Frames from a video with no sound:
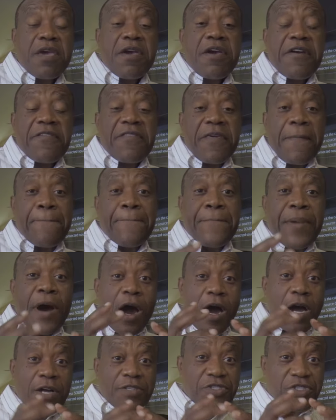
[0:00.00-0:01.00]
the
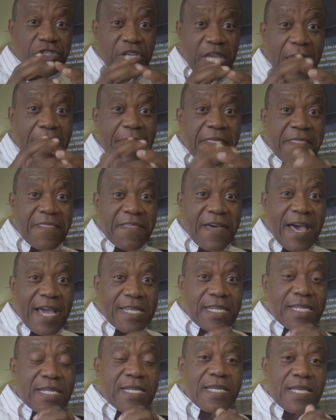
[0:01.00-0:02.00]
bonds
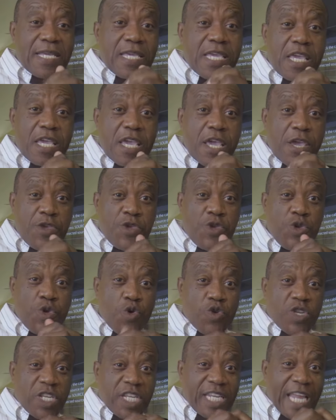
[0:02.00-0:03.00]
that
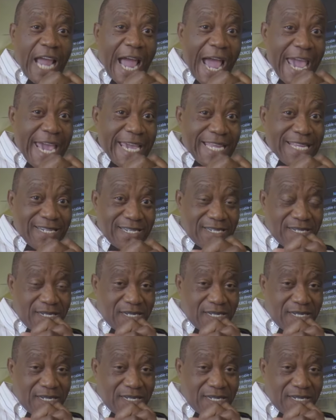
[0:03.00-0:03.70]
you tied